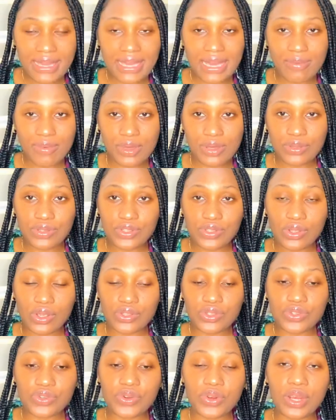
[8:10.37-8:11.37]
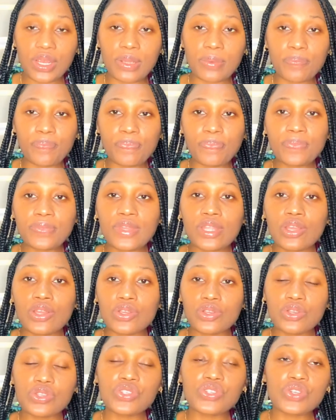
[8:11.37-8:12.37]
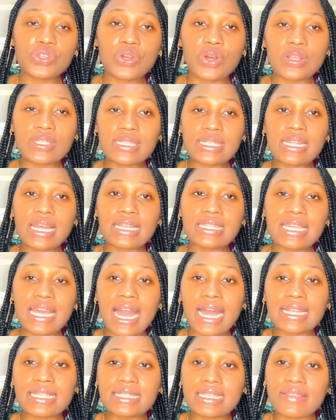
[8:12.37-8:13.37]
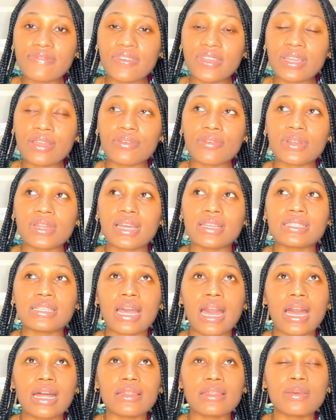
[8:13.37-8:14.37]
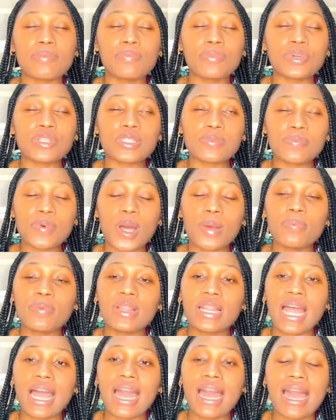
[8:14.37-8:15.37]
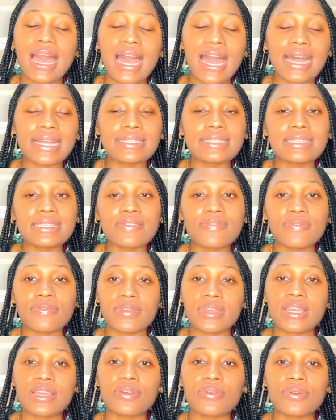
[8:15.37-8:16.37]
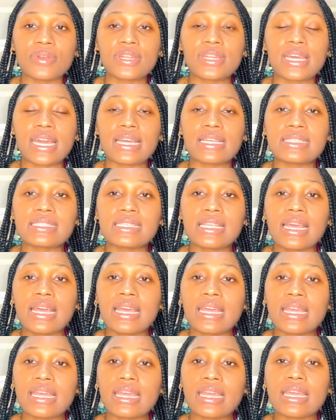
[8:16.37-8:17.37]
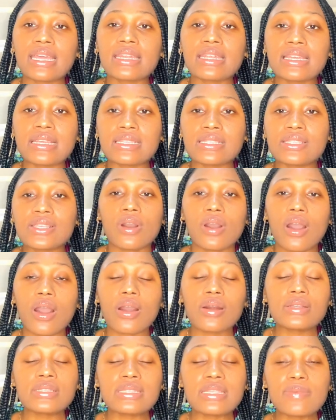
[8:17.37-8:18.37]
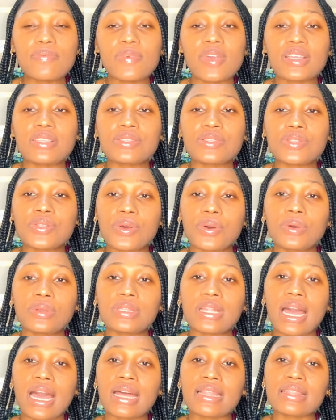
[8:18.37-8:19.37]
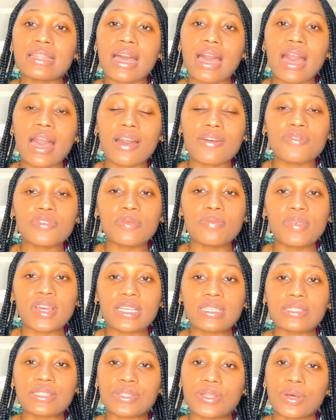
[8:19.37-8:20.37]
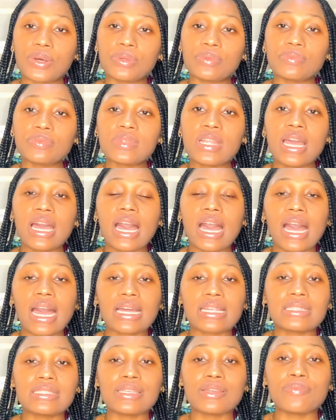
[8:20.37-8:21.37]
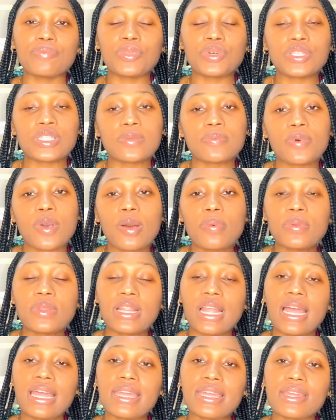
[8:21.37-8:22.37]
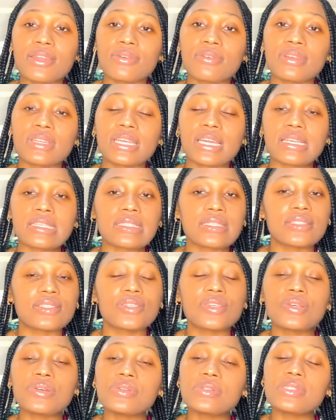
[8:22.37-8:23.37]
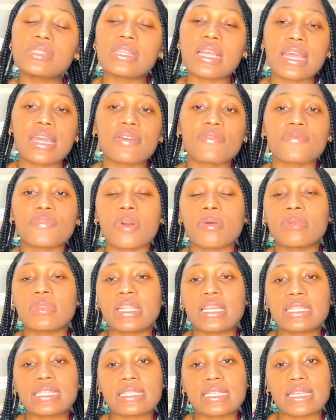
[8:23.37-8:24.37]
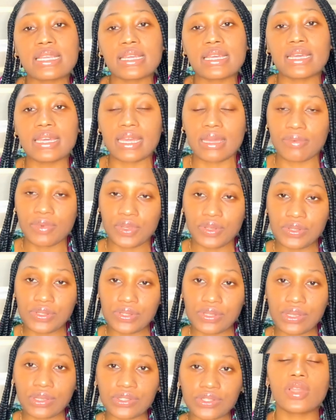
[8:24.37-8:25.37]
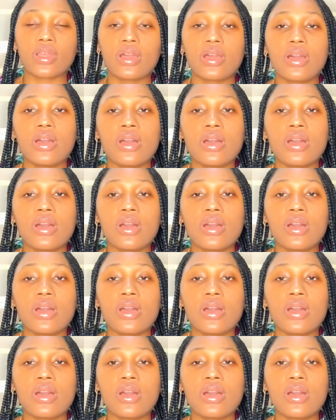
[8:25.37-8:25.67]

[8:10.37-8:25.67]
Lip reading: chemical sunscreen, you should consider the active ingredients, and the most popular active ingredients, it is oxybenzone and avobenzone, are the most popular ingredients used in formulating chemical sunscreen.